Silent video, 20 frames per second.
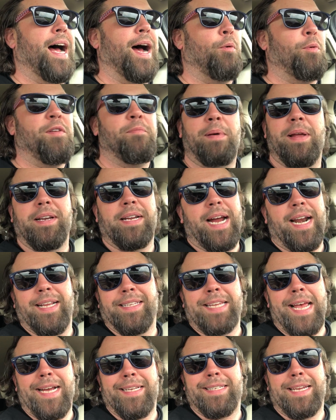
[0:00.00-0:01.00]
we've been kind of
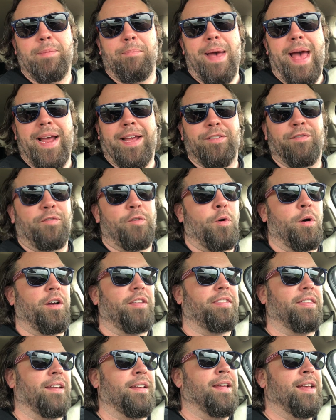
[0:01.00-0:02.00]
texting back and
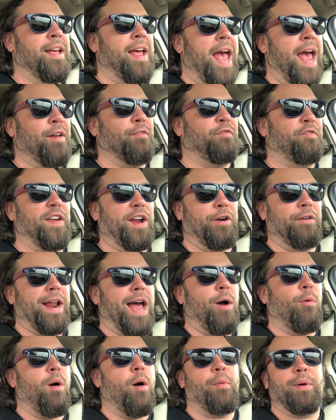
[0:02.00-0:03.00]
forth and figuring
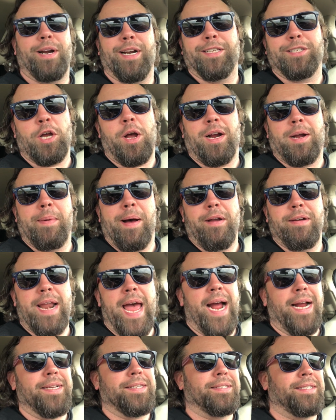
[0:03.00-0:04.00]
out what we're going to talk about
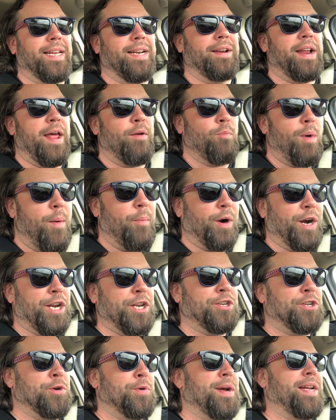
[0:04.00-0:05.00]
next and when we're going to
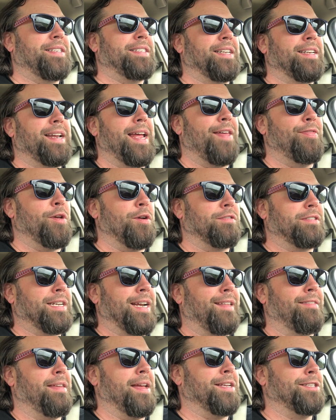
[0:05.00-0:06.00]
do it and those
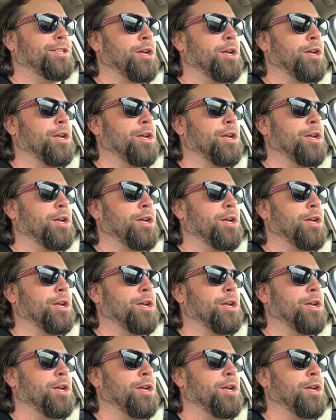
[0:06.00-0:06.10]
kind of things.